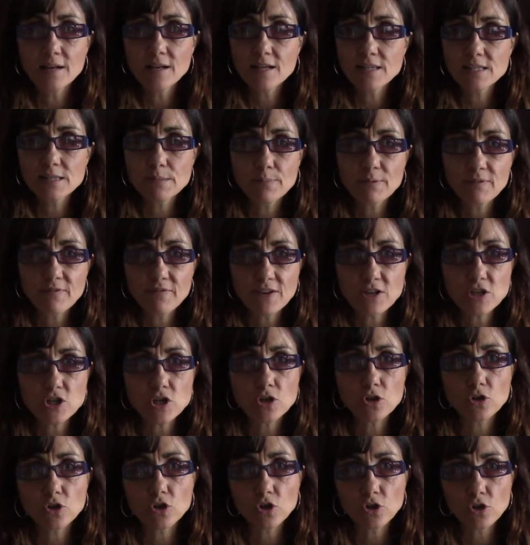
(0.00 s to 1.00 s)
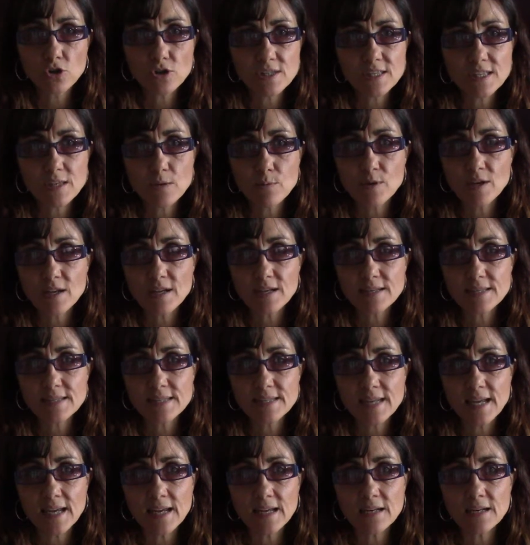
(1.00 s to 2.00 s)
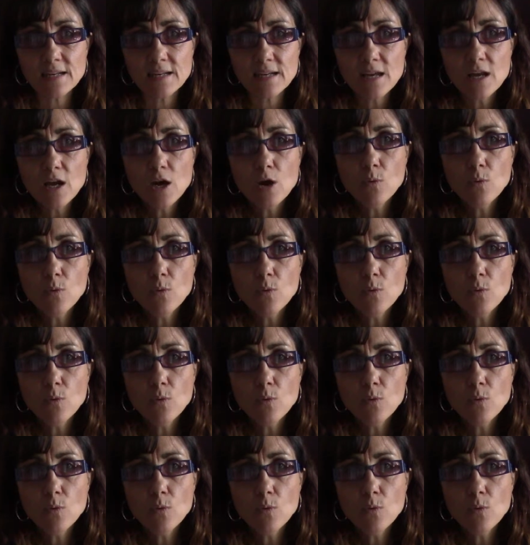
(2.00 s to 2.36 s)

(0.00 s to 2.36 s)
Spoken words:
It's a professional courtesy we extend